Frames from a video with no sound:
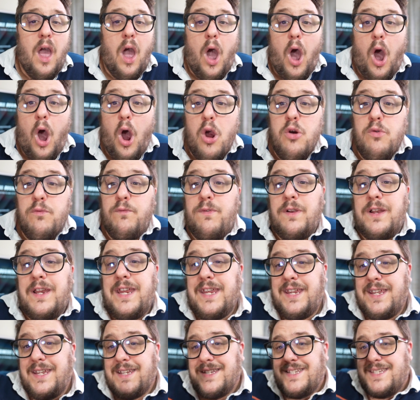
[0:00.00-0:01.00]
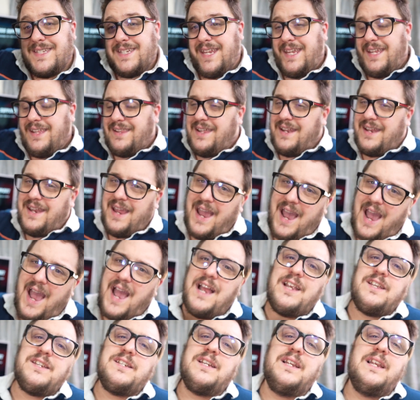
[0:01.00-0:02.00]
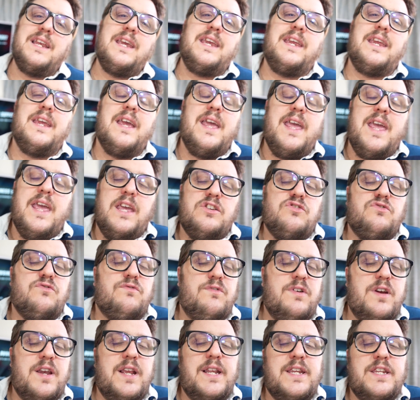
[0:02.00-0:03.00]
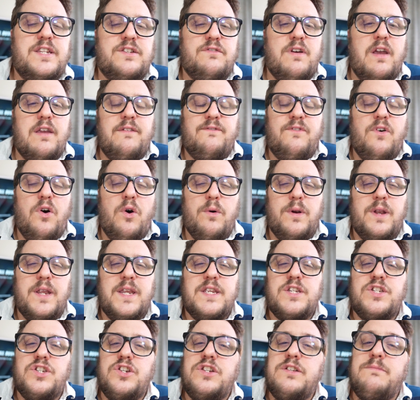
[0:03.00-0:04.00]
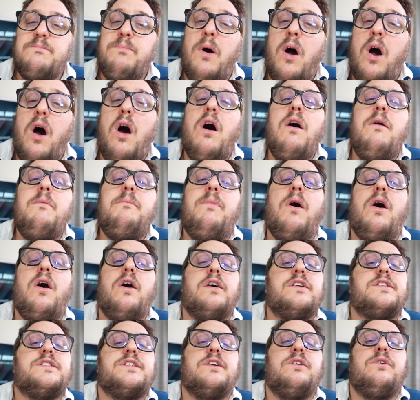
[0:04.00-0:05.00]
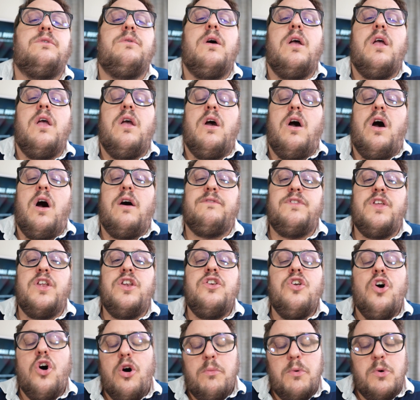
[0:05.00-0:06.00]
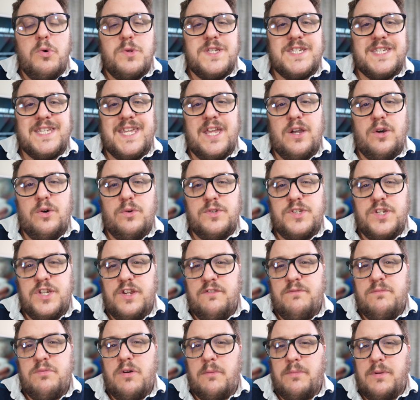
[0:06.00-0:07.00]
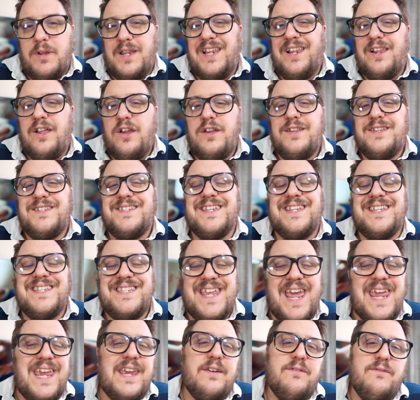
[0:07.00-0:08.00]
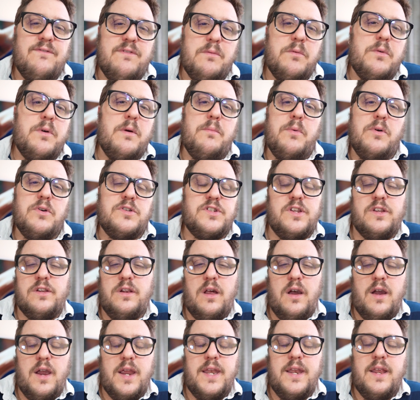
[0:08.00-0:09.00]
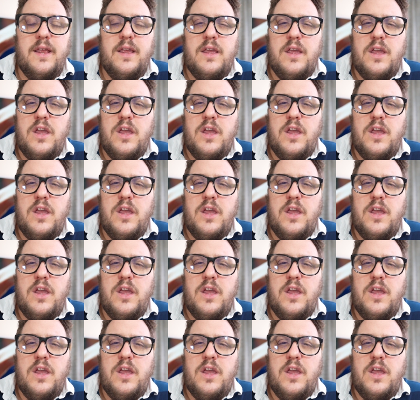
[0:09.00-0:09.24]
Hopefully you can see that actually it's really straightforward and it's just part and parcel of the normal skills that you've probably learned to date from QuickBooks Online.